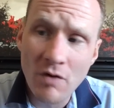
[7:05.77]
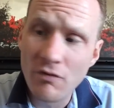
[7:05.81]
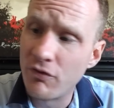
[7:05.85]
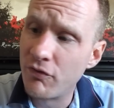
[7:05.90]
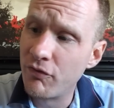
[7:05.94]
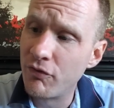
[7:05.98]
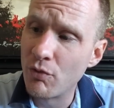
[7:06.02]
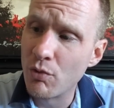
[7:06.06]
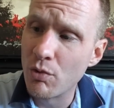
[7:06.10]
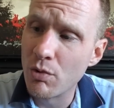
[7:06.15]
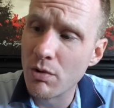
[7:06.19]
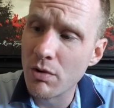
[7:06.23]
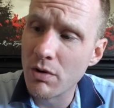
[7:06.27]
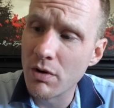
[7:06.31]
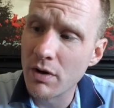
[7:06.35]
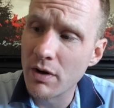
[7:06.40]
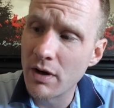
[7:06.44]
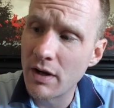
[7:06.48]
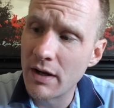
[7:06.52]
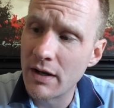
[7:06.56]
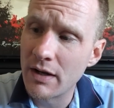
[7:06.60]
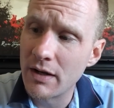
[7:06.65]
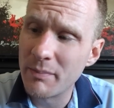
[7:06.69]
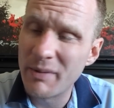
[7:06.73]

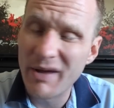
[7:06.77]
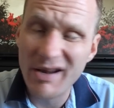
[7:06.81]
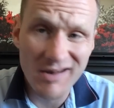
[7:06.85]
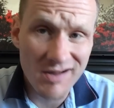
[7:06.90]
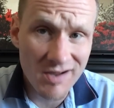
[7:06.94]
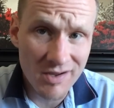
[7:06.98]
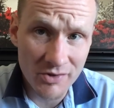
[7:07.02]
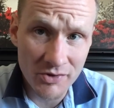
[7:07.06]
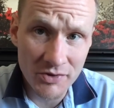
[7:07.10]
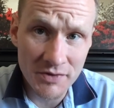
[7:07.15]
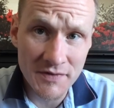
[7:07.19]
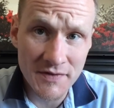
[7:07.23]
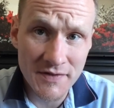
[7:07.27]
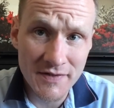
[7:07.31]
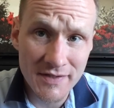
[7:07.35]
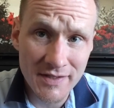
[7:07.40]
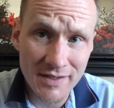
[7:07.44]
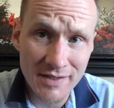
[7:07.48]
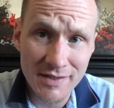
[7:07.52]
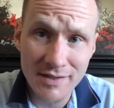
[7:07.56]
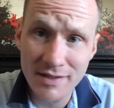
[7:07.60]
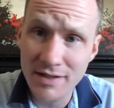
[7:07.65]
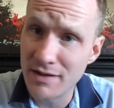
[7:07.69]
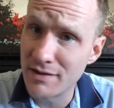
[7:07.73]
for uh, about
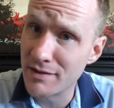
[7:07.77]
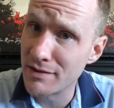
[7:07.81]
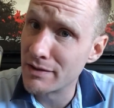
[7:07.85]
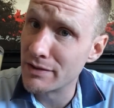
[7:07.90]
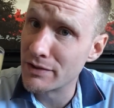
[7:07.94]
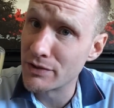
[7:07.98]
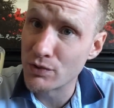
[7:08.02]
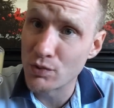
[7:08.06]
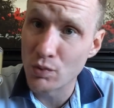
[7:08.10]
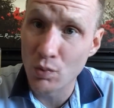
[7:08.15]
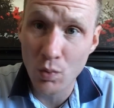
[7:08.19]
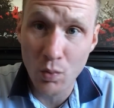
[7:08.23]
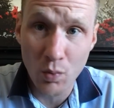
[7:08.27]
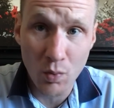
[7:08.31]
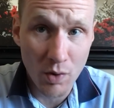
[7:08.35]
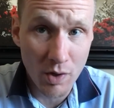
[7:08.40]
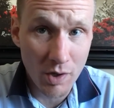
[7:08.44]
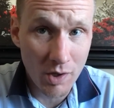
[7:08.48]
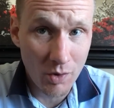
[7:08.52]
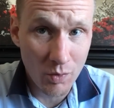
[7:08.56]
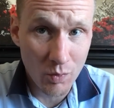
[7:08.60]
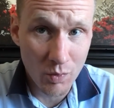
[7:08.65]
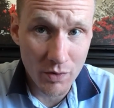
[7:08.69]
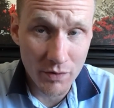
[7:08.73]
160 and it is
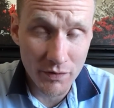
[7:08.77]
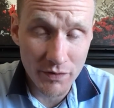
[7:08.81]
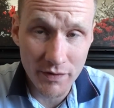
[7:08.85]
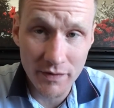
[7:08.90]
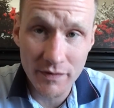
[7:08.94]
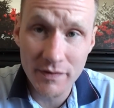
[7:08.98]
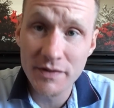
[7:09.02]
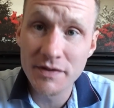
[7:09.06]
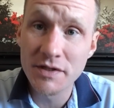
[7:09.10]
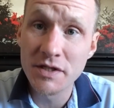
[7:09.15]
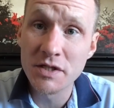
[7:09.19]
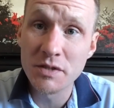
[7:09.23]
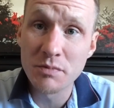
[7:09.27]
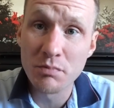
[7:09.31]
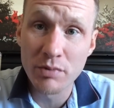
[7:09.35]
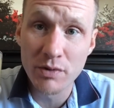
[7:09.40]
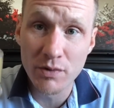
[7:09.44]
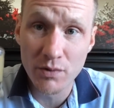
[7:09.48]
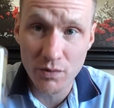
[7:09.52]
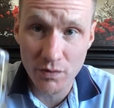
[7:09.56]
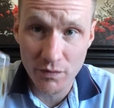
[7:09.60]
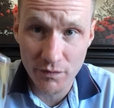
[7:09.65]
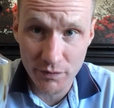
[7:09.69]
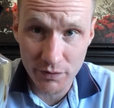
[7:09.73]
well worth it. This is
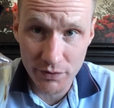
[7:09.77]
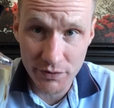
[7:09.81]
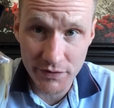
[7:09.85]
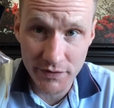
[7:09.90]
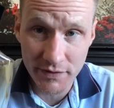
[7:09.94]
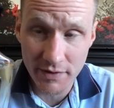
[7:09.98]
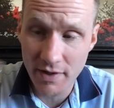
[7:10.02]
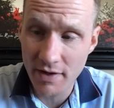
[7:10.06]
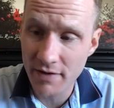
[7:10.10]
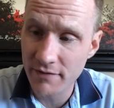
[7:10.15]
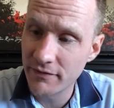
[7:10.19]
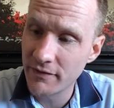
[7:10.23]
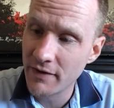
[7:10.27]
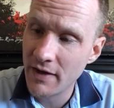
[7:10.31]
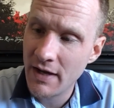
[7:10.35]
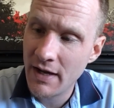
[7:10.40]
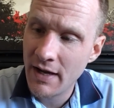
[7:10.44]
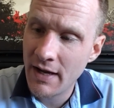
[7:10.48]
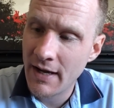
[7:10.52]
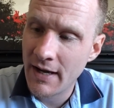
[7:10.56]
beautiful stuff.